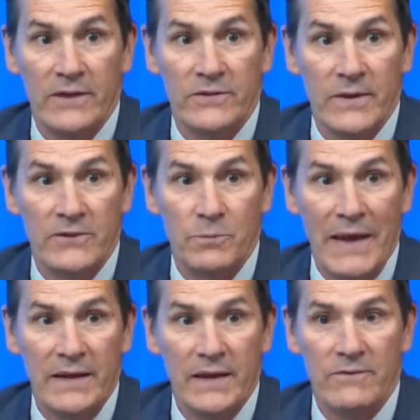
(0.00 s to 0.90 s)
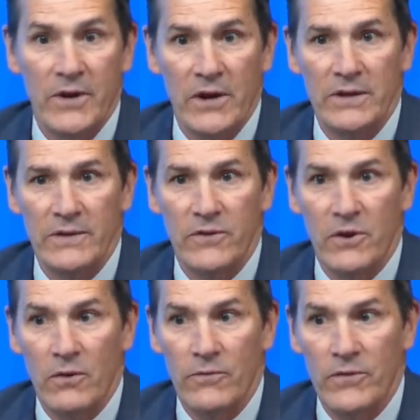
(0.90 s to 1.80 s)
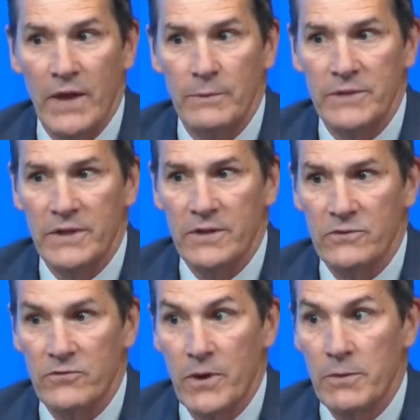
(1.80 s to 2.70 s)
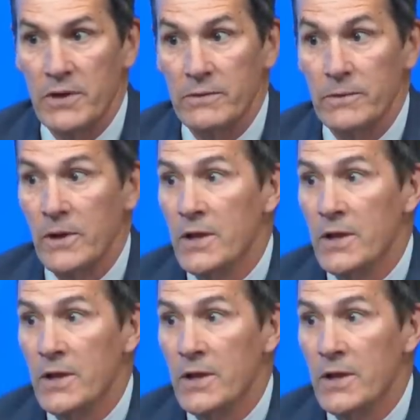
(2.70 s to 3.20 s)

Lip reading: It's making it very difficult for them to contribute